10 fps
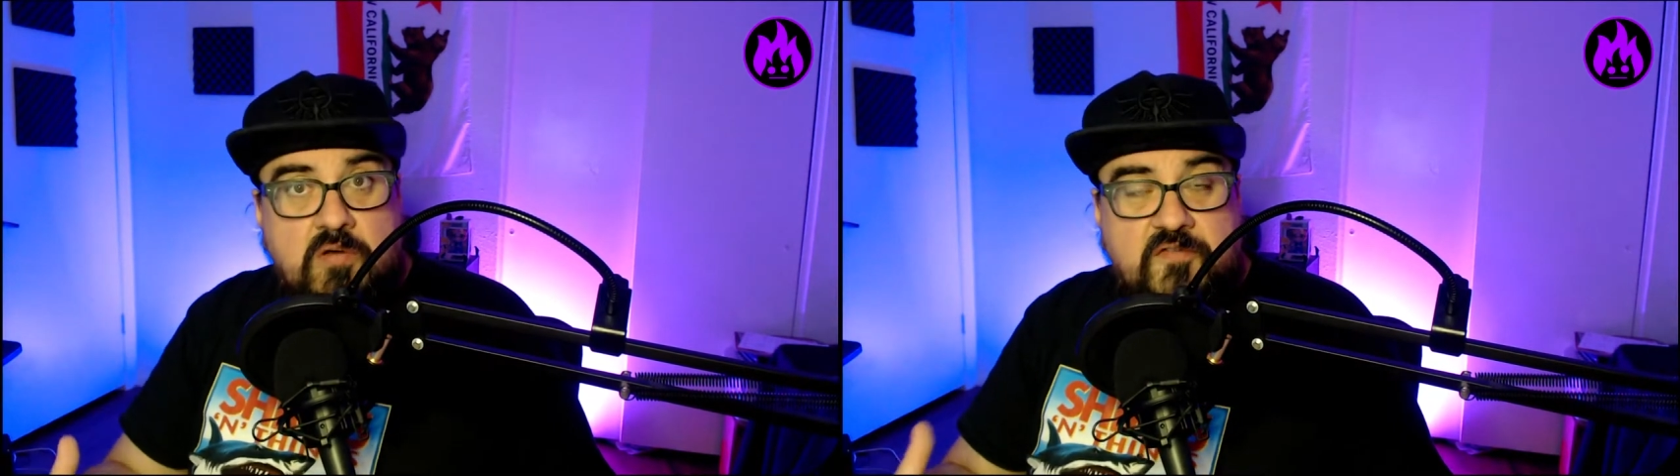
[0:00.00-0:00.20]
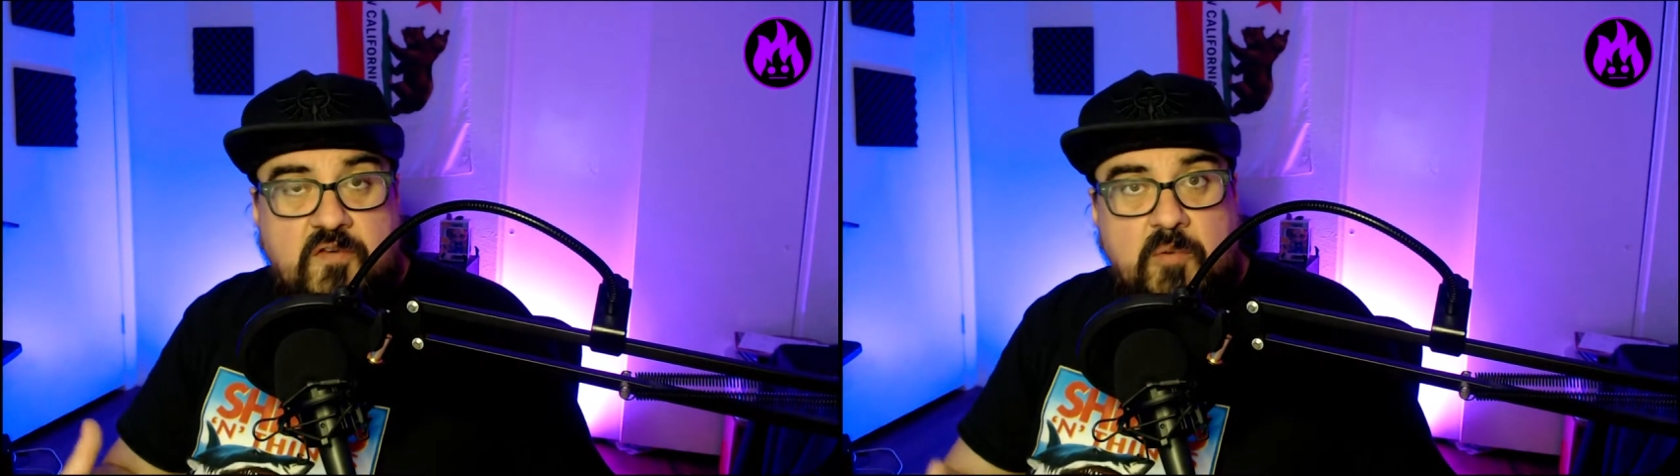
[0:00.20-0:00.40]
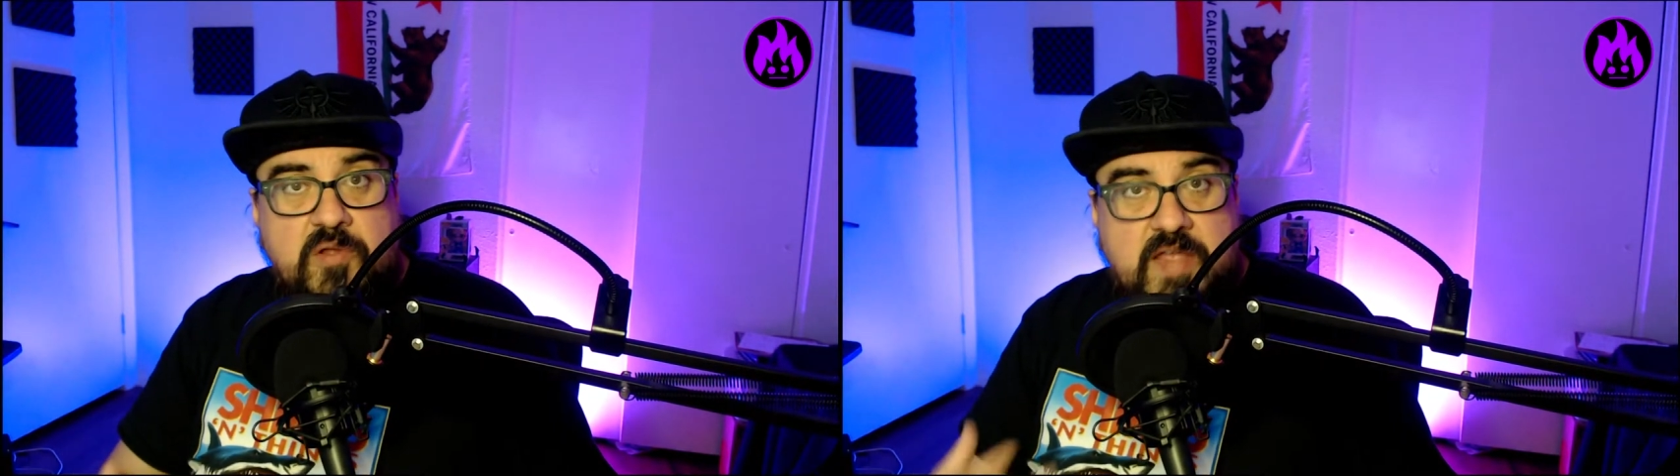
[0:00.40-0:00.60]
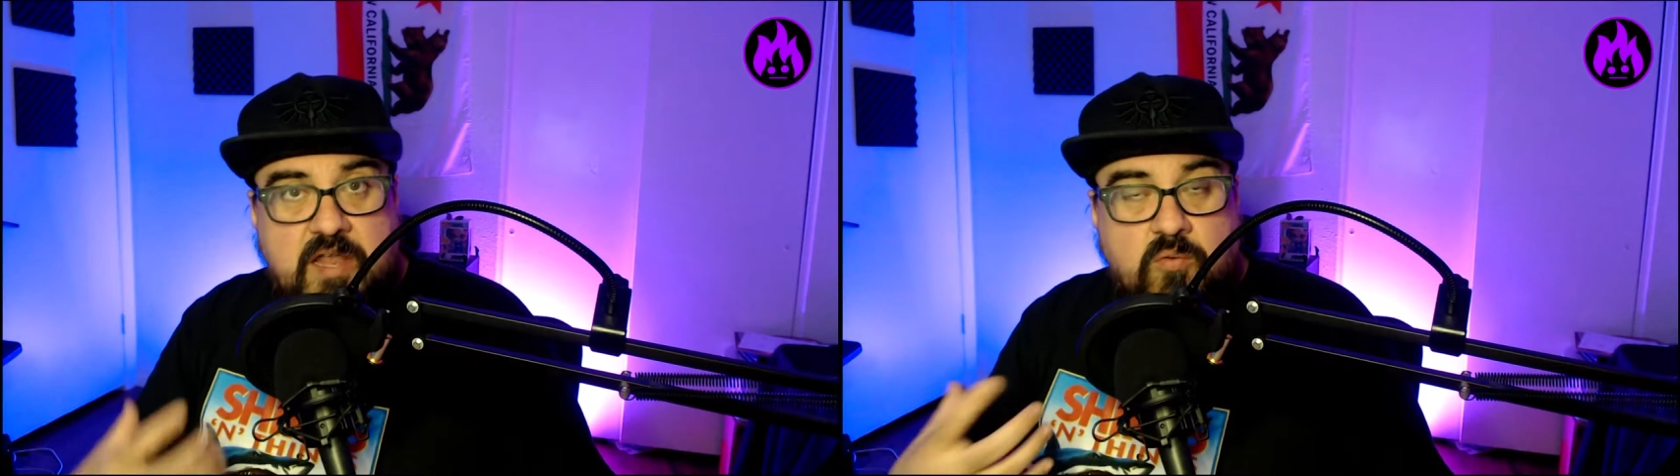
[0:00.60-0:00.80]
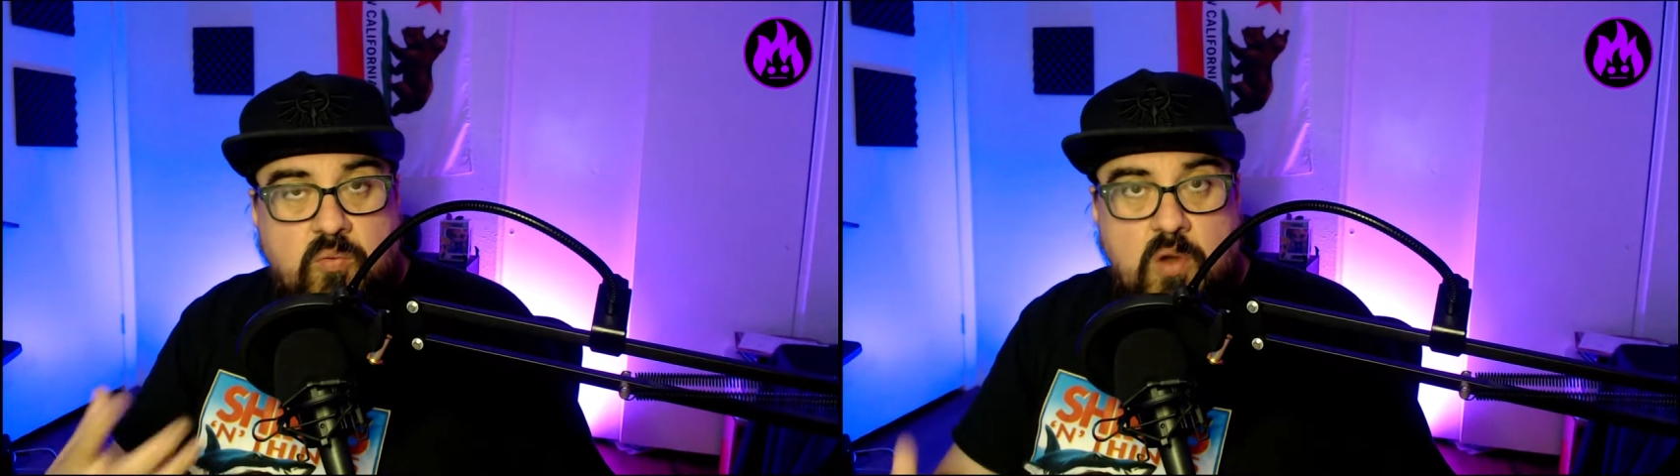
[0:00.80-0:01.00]
for really
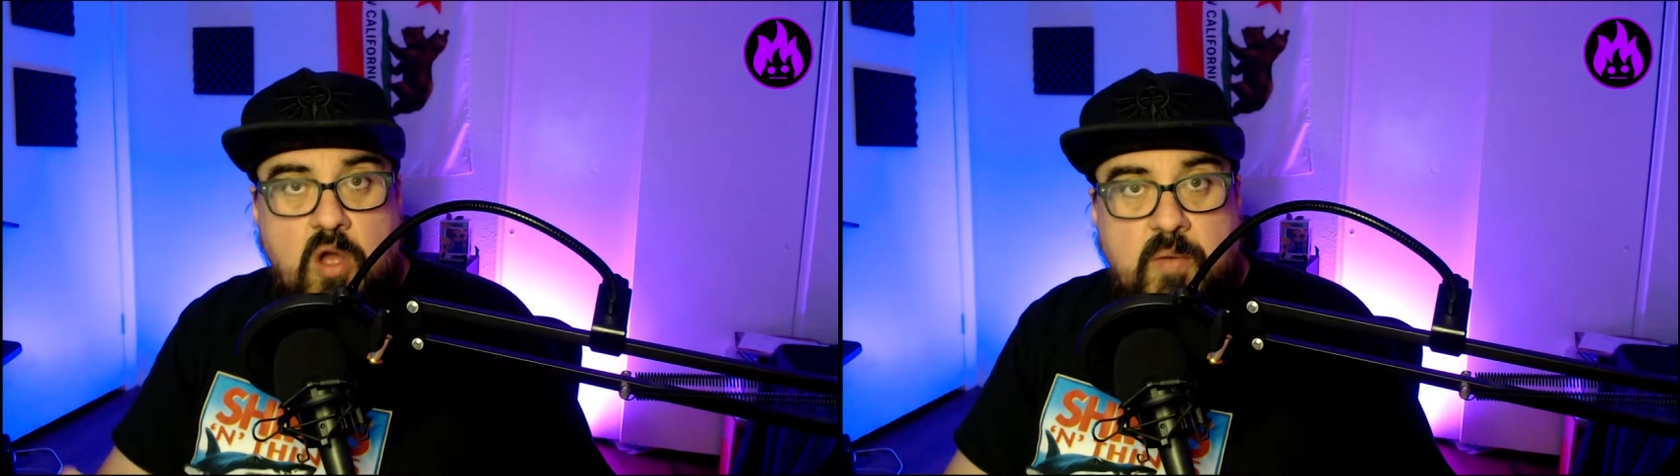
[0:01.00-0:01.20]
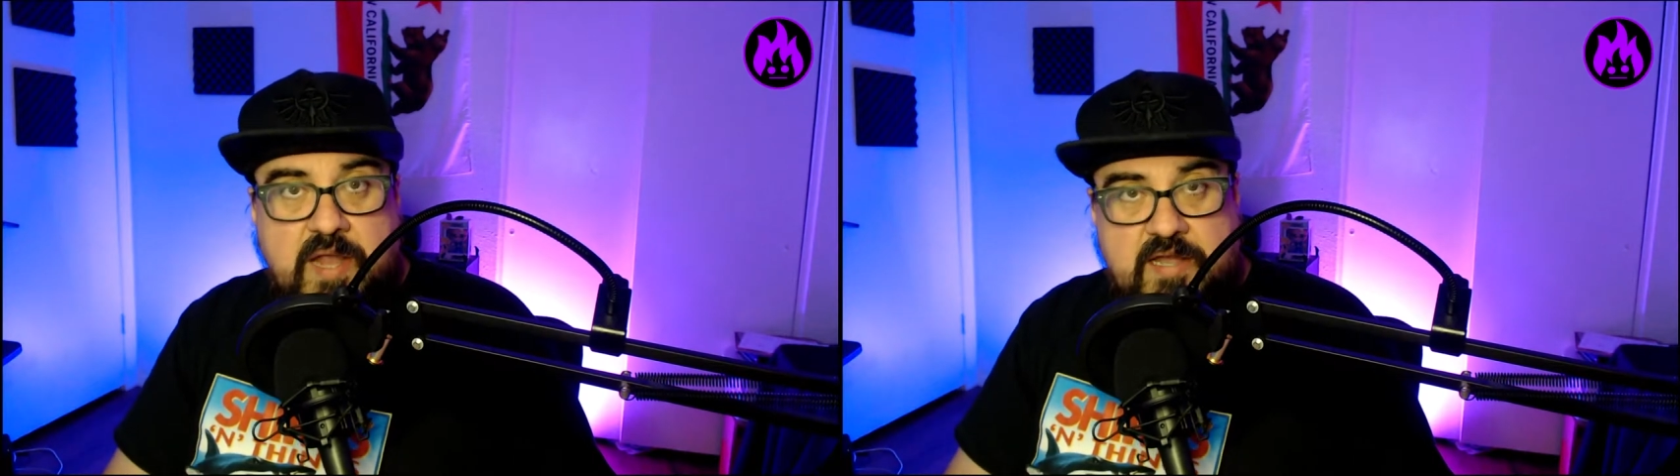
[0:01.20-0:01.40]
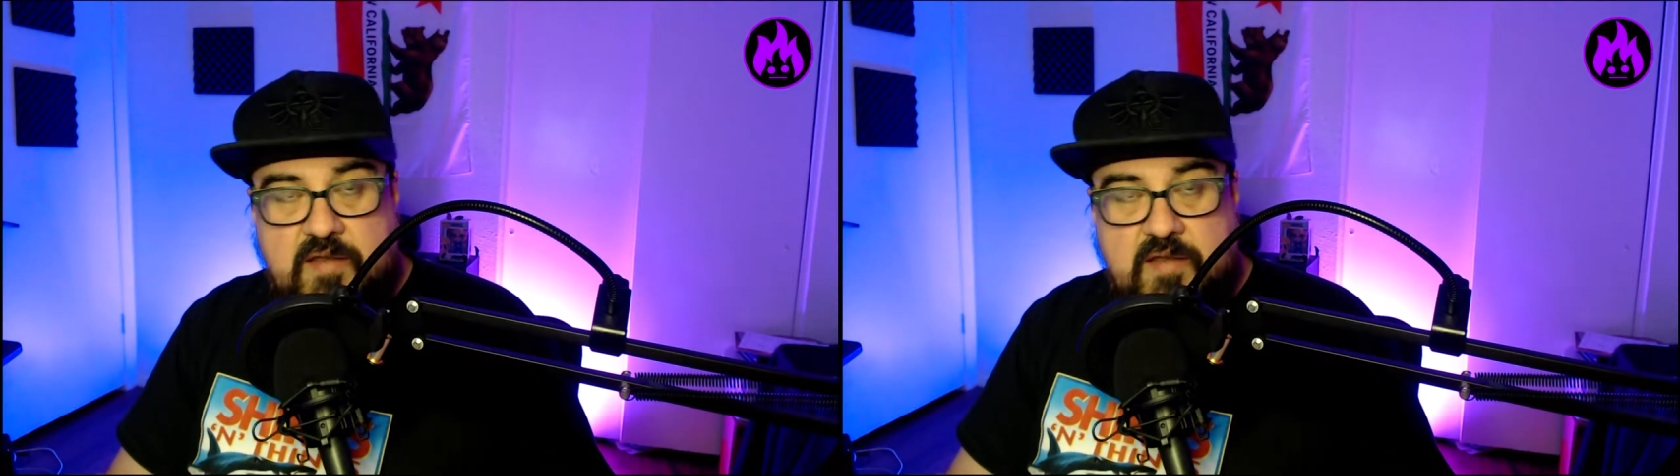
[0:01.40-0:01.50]
growing